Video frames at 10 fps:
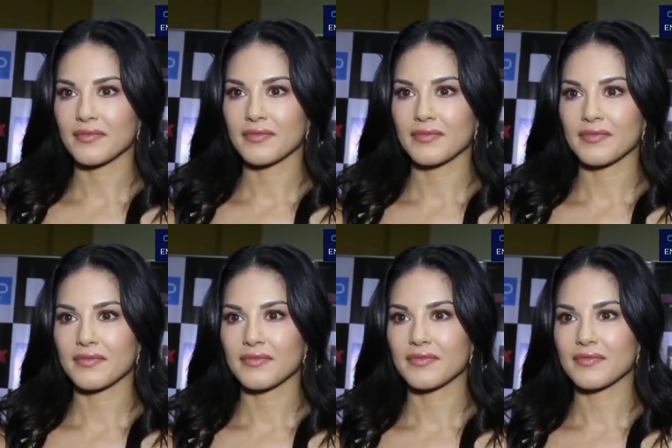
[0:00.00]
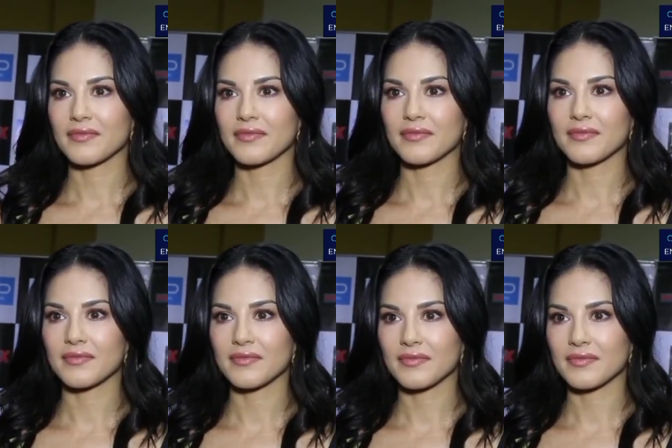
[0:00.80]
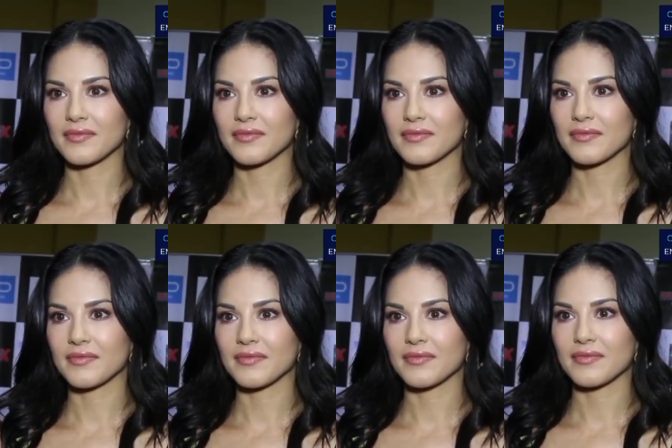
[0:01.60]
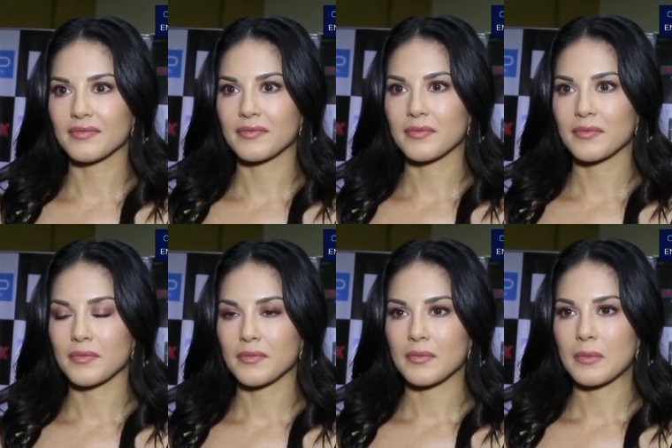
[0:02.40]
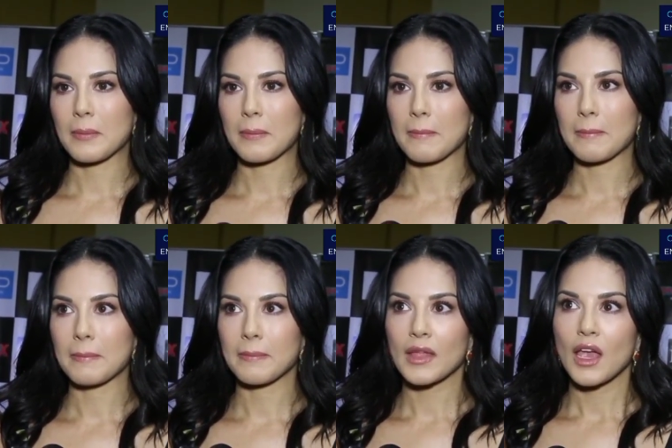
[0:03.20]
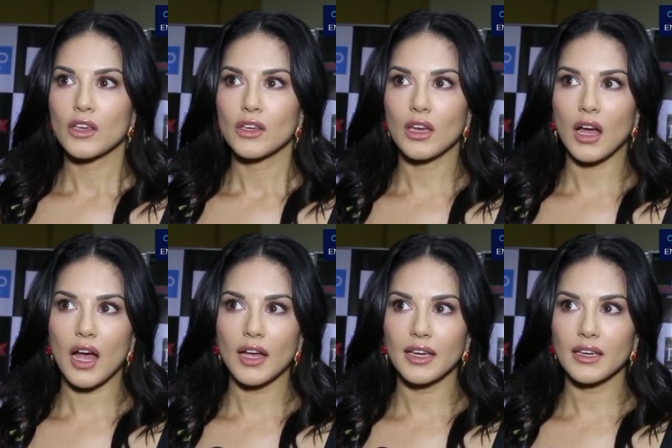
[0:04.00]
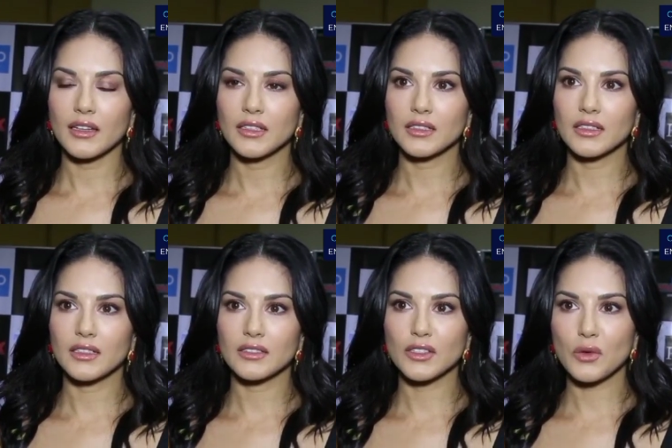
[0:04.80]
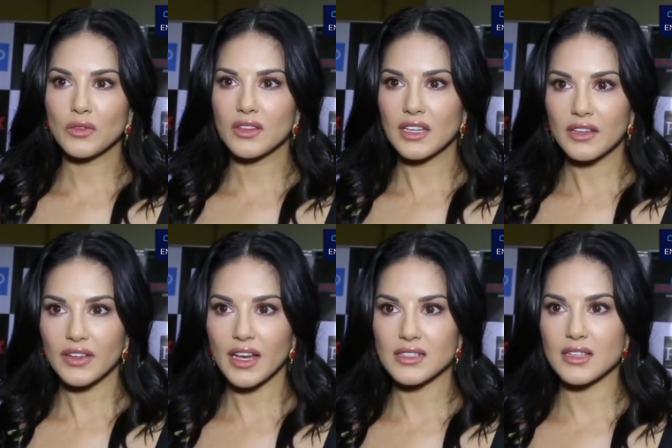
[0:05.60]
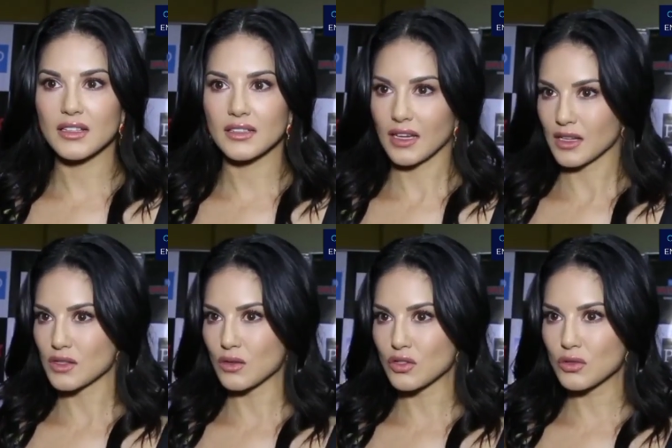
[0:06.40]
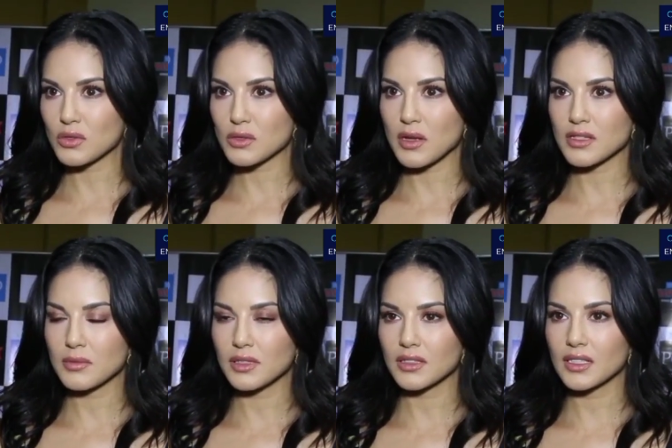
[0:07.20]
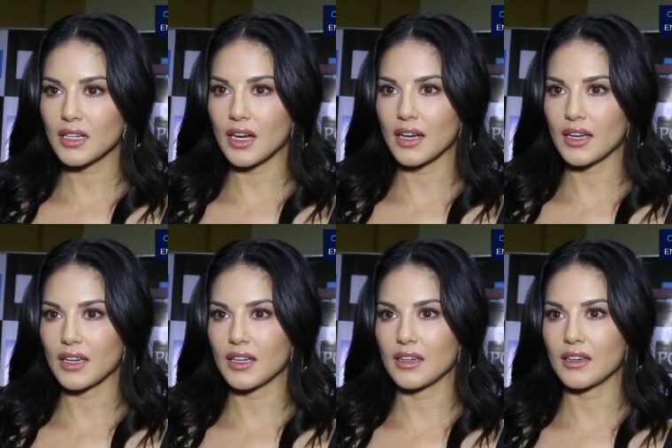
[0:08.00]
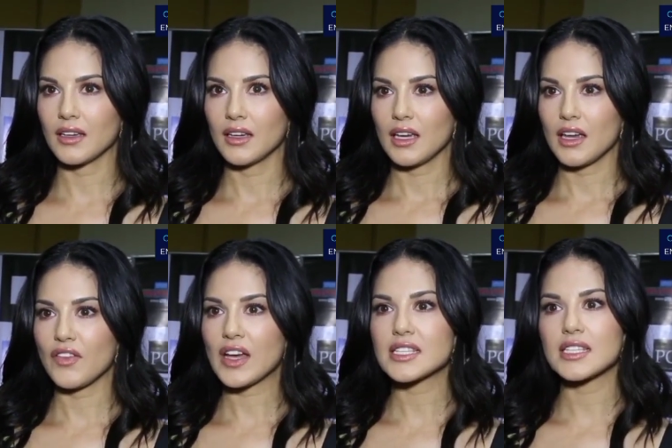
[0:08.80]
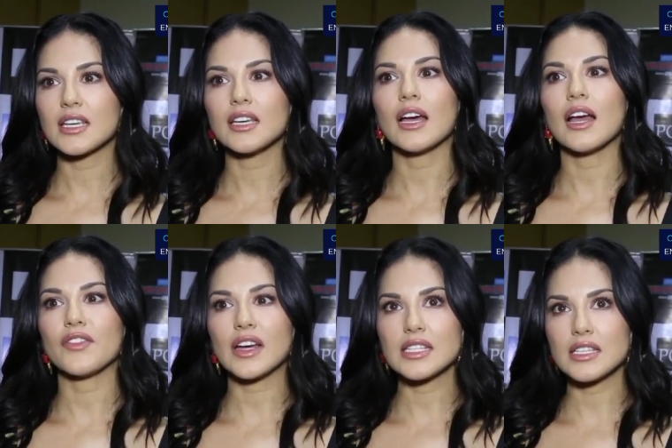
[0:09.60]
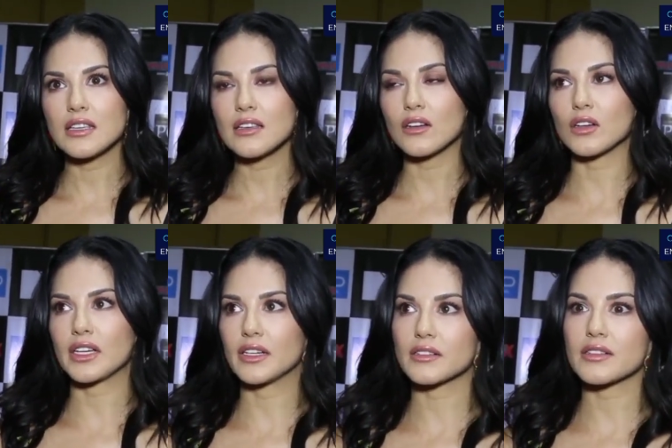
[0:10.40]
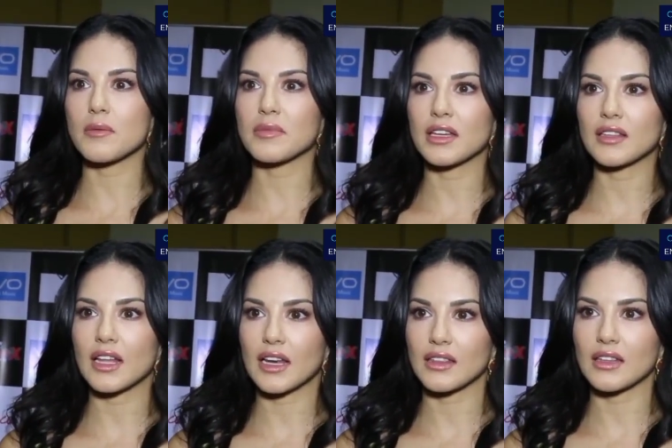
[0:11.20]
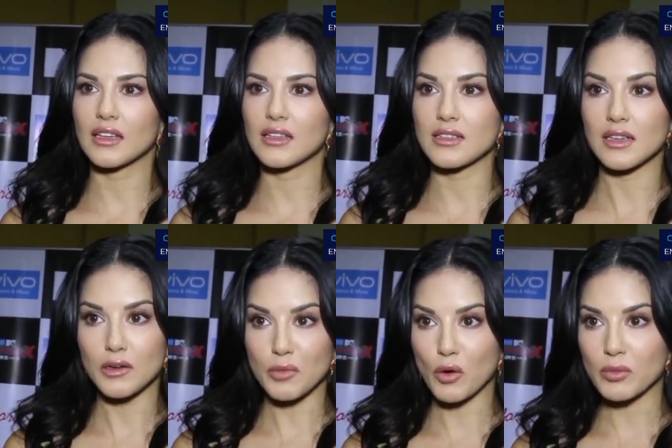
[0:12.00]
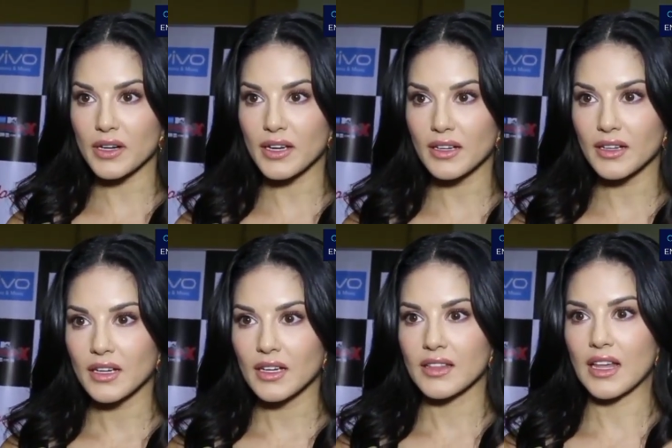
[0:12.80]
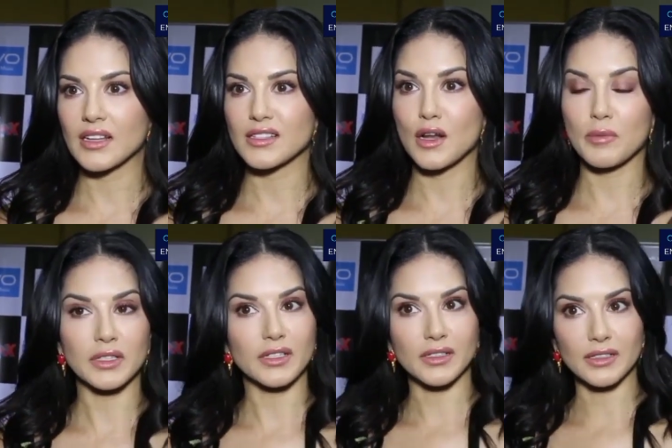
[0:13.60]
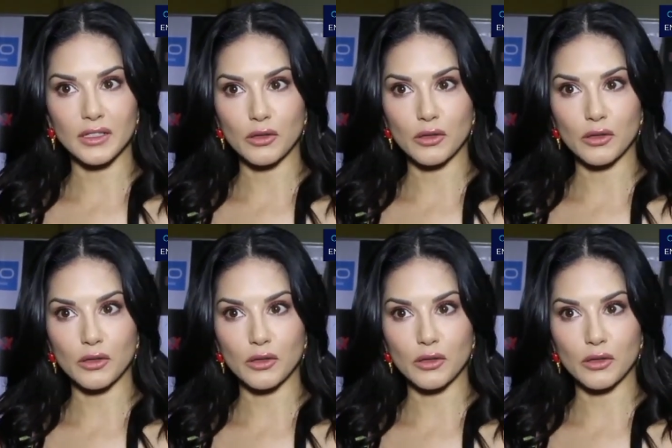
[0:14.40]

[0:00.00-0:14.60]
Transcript: Do you ever feel you have a social responsibility since it's a youth-based show? I don't think of it as a, like a social responsibility. I if I see if I see or hear something that I think is inappropriate, that is not politically